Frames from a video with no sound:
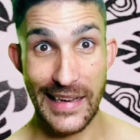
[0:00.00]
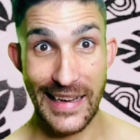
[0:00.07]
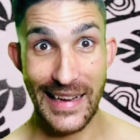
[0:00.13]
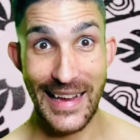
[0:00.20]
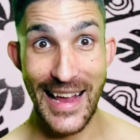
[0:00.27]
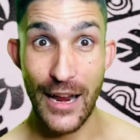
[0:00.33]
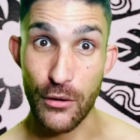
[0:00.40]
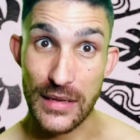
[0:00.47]

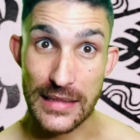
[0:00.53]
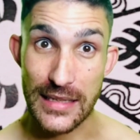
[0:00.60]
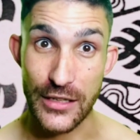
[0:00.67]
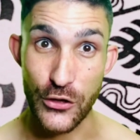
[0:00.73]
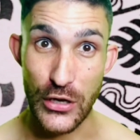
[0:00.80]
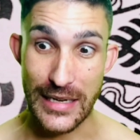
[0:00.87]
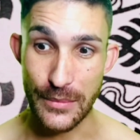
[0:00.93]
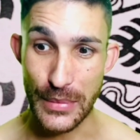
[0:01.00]
keratin
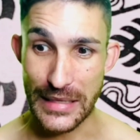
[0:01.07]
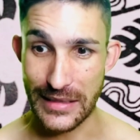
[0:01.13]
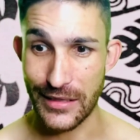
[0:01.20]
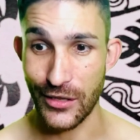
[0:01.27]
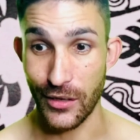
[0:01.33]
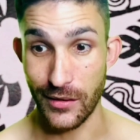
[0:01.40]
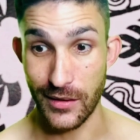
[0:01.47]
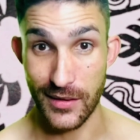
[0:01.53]
treatment.
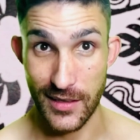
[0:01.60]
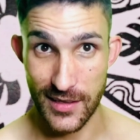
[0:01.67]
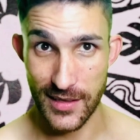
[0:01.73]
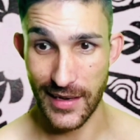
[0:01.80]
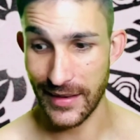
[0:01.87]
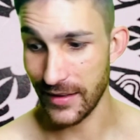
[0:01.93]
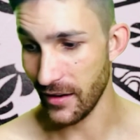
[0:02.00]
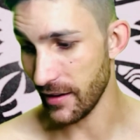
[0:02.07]
So just
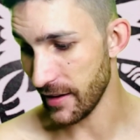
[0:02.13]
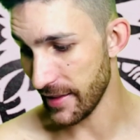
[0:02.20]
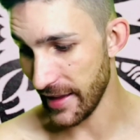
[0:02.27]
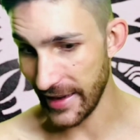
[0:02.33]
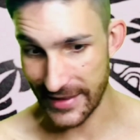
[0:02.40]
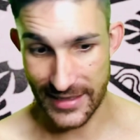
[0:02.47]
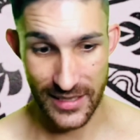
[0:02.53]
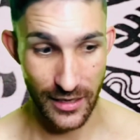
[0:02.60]
take note of
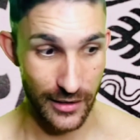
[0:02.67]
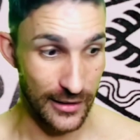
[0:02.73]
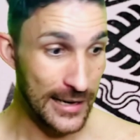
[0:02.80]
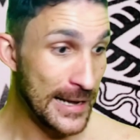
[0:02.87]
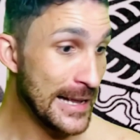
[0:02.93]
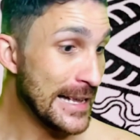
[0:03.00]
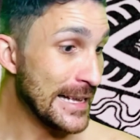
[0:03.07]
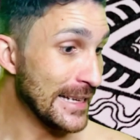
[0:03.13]
that. So
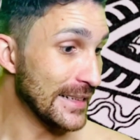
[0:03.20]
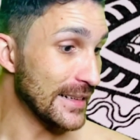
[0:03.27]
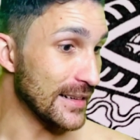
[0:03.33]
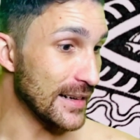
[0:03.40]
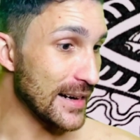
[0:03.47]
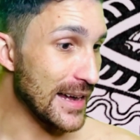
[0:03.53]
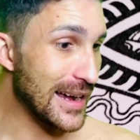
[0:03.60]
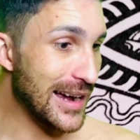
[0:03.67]

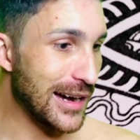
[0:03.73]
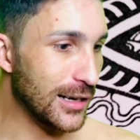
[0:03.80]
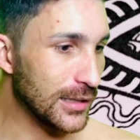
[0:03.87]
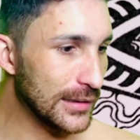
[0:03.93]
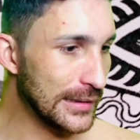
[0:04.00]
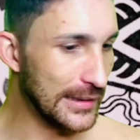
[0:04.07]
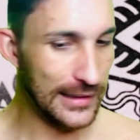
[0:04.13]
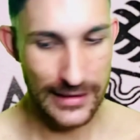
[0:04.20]

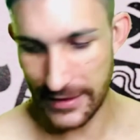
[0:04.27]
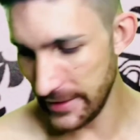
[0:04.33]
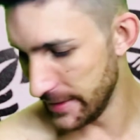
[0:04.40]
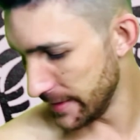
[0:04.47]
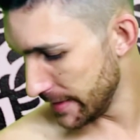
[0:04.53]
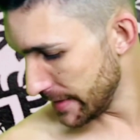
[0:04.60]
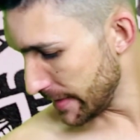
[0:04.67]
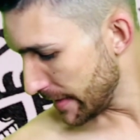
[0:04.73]
now
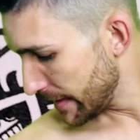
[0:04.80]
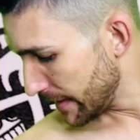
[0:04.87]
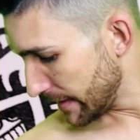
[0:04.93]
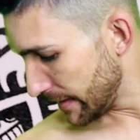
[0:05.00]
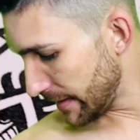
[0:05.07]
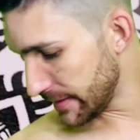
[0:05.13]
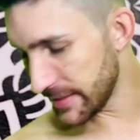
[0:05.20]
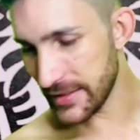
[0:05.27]

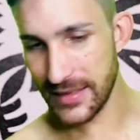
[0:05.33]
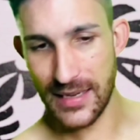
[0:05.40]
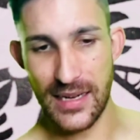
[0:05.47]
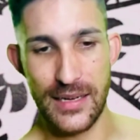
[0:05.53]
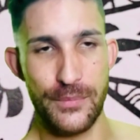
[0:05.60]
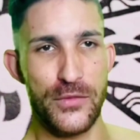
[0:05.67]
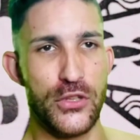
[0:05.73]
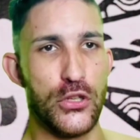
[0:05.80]
it's
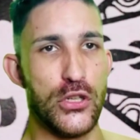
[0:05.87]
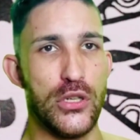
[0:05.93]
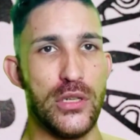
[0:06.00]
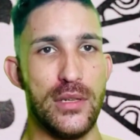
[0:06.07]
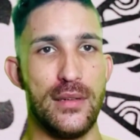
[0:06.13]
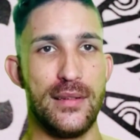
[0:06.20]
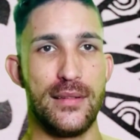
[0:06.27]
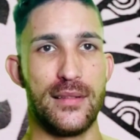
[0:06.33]
time to
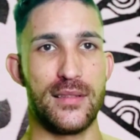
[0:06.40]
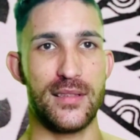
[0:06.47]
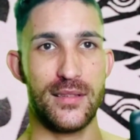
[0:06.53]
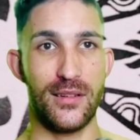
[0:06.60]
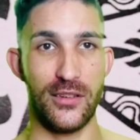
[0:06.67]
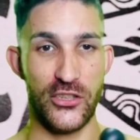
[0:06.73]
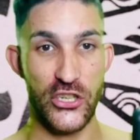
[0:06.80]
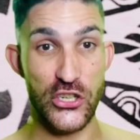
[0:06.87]

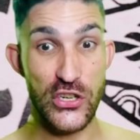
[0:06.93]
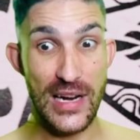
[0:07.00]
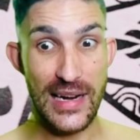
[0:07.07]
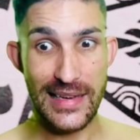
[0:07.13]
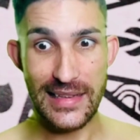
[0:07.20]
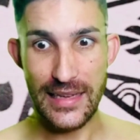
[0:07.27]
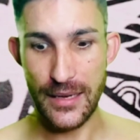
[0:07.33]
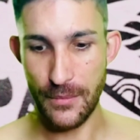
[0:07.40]
start
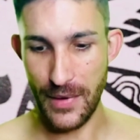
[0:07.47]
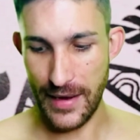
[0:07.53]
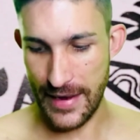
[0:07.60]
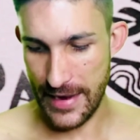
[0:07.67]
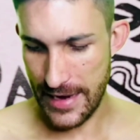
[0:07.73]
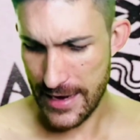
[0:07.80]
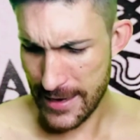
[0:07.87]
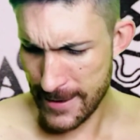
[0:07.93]
straightening my
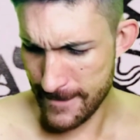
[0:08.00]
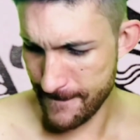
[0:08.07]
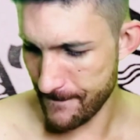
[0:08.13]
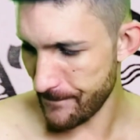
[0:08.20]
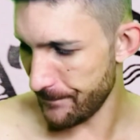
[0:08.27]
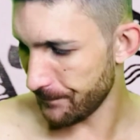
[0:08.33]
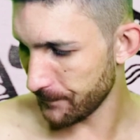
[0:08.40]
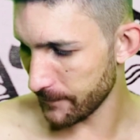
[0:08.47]
hair
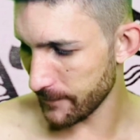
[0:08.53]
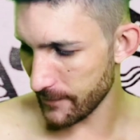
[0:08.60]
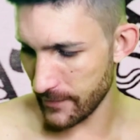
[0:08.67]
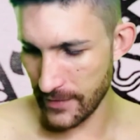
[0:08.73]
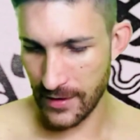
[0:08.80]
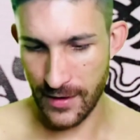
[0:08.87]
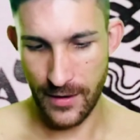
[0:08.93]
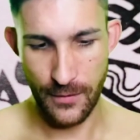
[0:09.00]

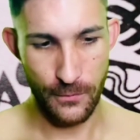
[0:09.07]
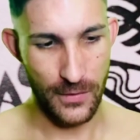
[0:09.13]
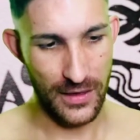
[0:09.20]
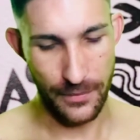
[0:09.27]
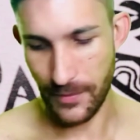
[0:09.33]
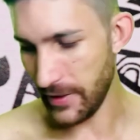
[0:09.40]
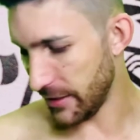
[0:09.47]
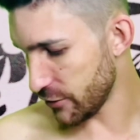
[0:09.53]
with
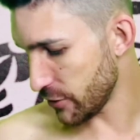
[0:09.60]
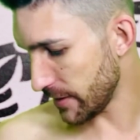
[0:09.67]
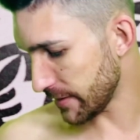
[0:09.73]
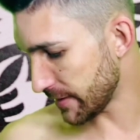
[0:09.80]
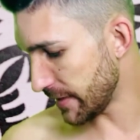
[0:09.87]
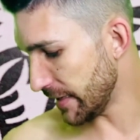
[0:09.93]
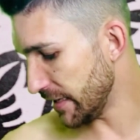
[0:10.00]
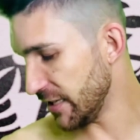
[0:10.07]
my trusty